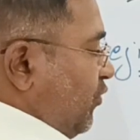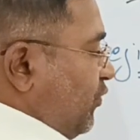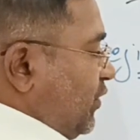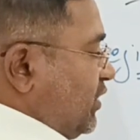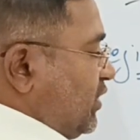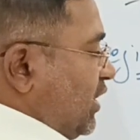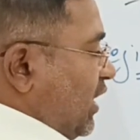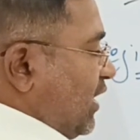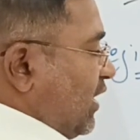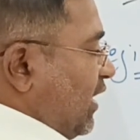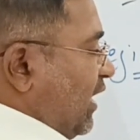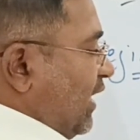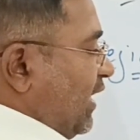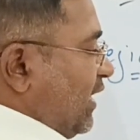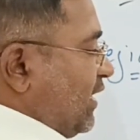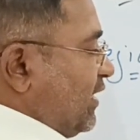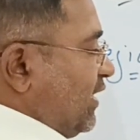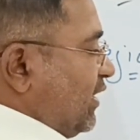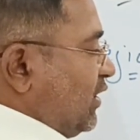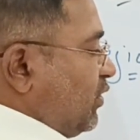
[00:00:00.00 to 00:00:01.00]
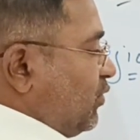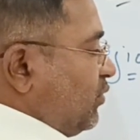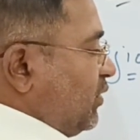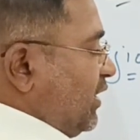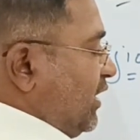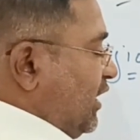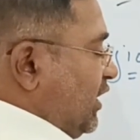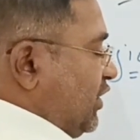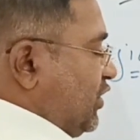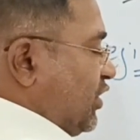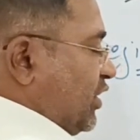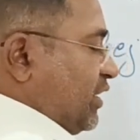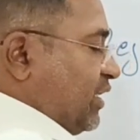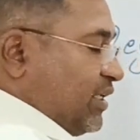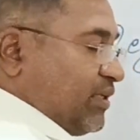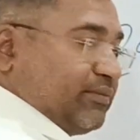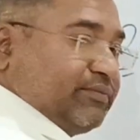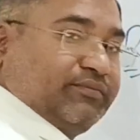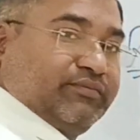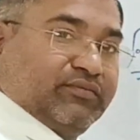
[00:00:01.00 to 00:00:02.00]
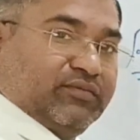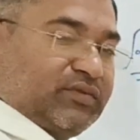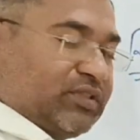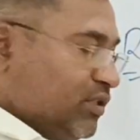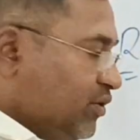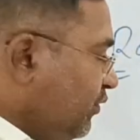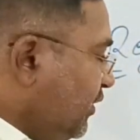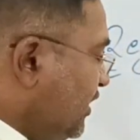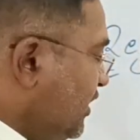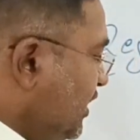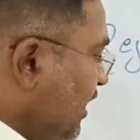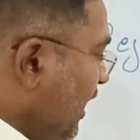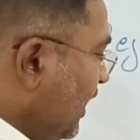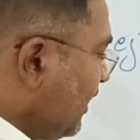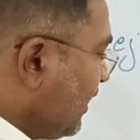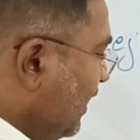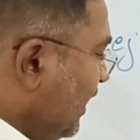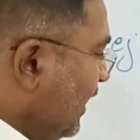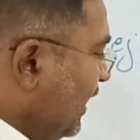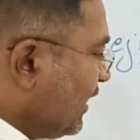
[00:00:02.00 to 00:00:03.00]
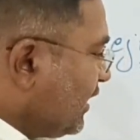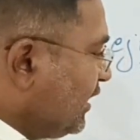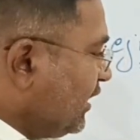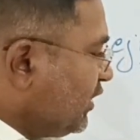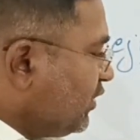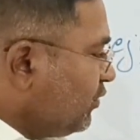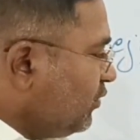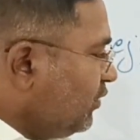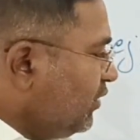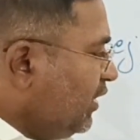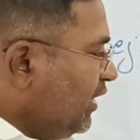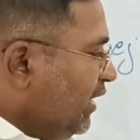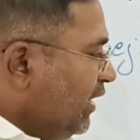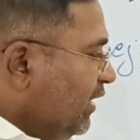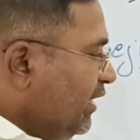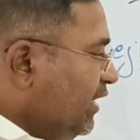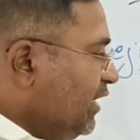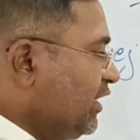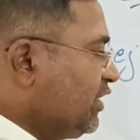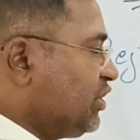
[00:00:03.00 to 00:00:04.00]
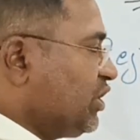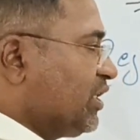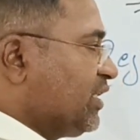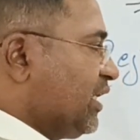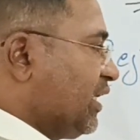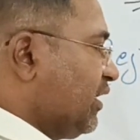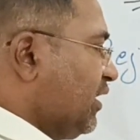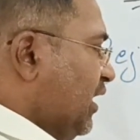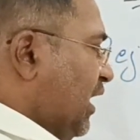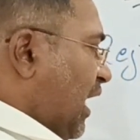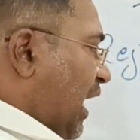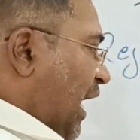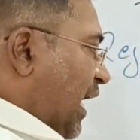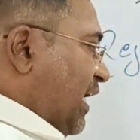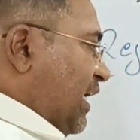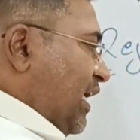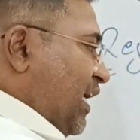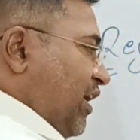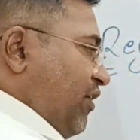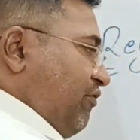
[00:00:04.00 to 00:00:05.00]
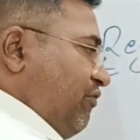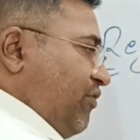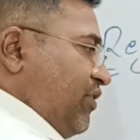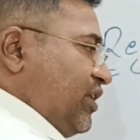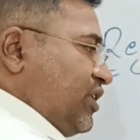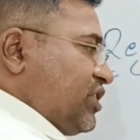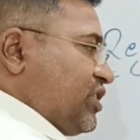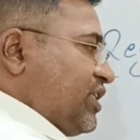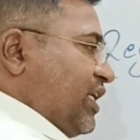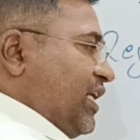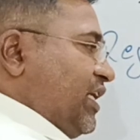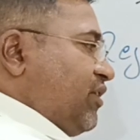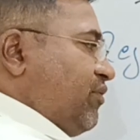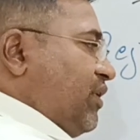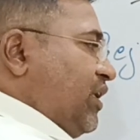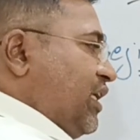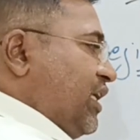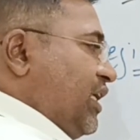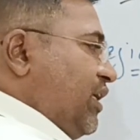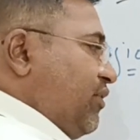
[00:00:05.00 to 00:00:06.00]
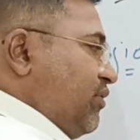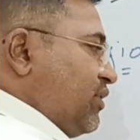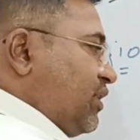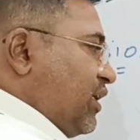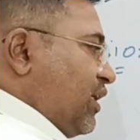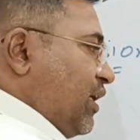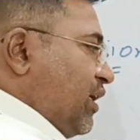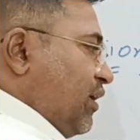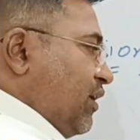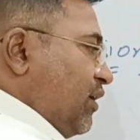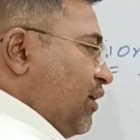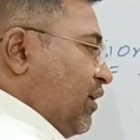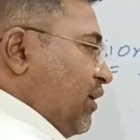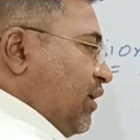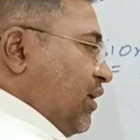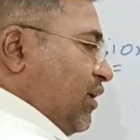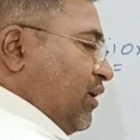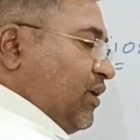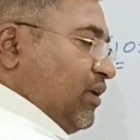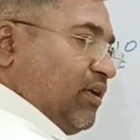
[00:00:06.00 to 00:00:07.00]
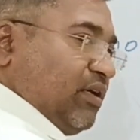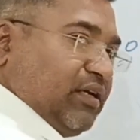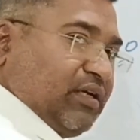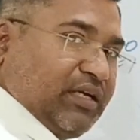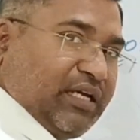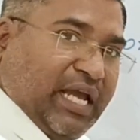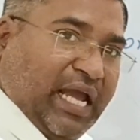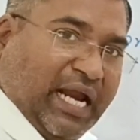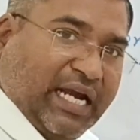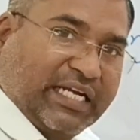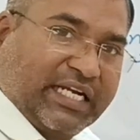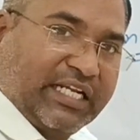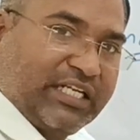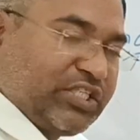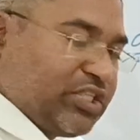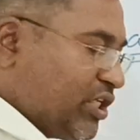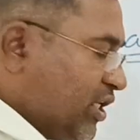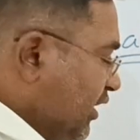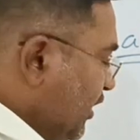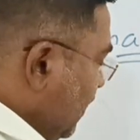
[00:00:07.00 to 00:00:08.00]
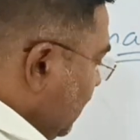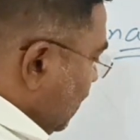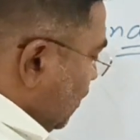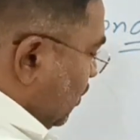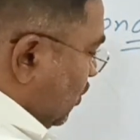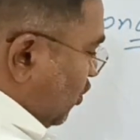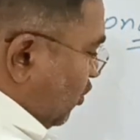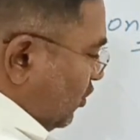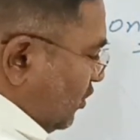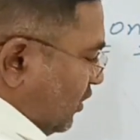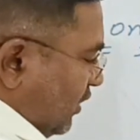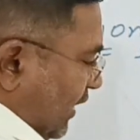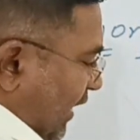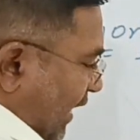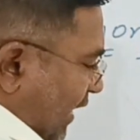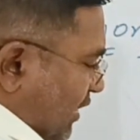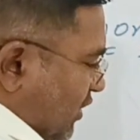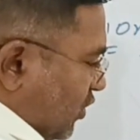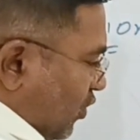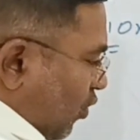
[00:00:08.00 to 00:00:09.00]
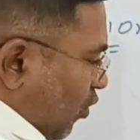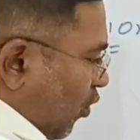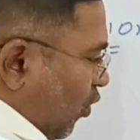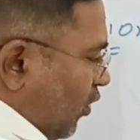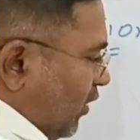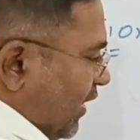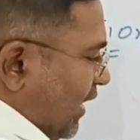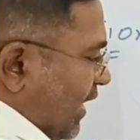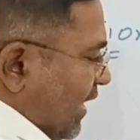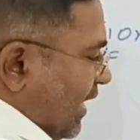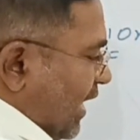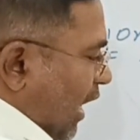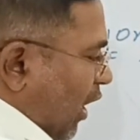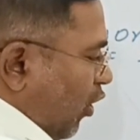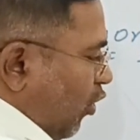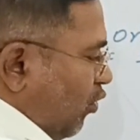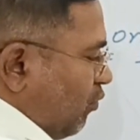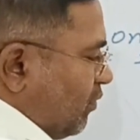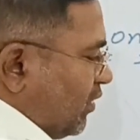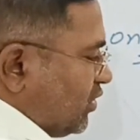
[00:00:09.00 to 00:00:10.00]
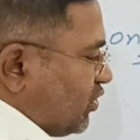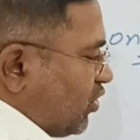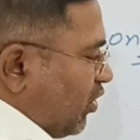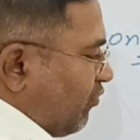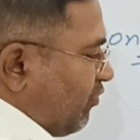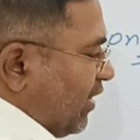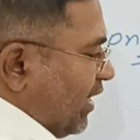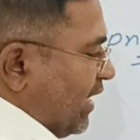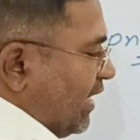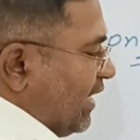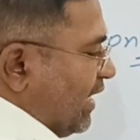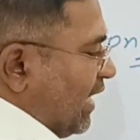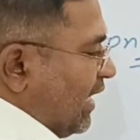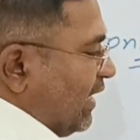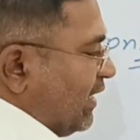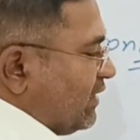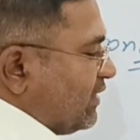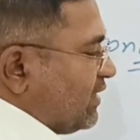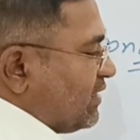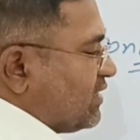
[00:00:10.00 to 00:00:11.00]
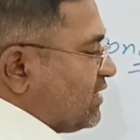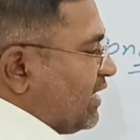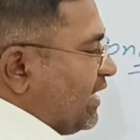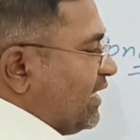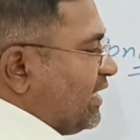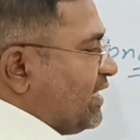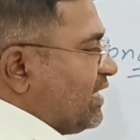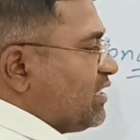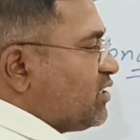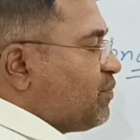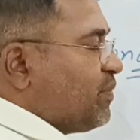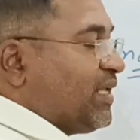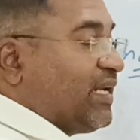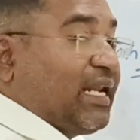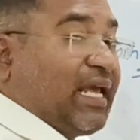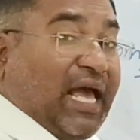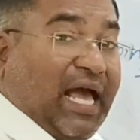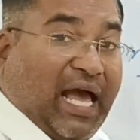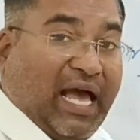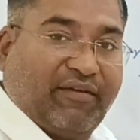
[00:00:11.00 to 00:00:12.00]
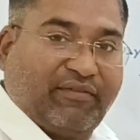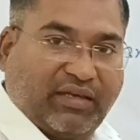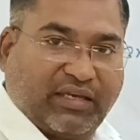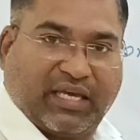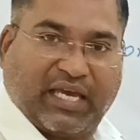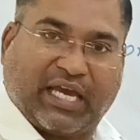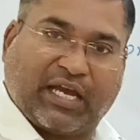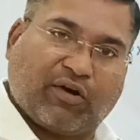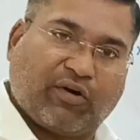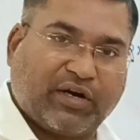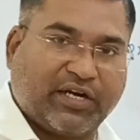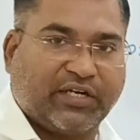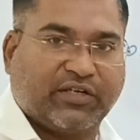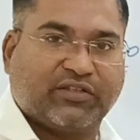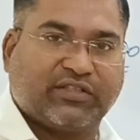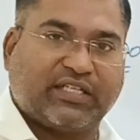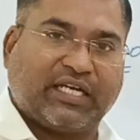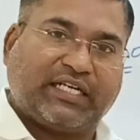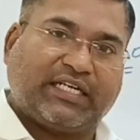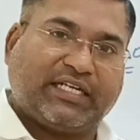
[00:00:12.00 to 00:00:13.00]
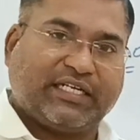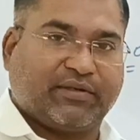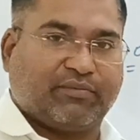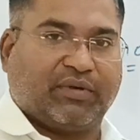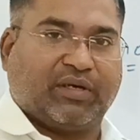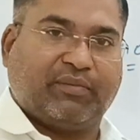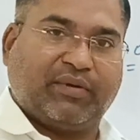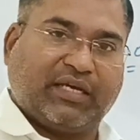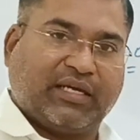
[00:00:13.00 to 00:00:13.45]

which are connected to each other, which are connected to each other. And every state will give the attention to its own area, how much of area the state is been having. According to that, it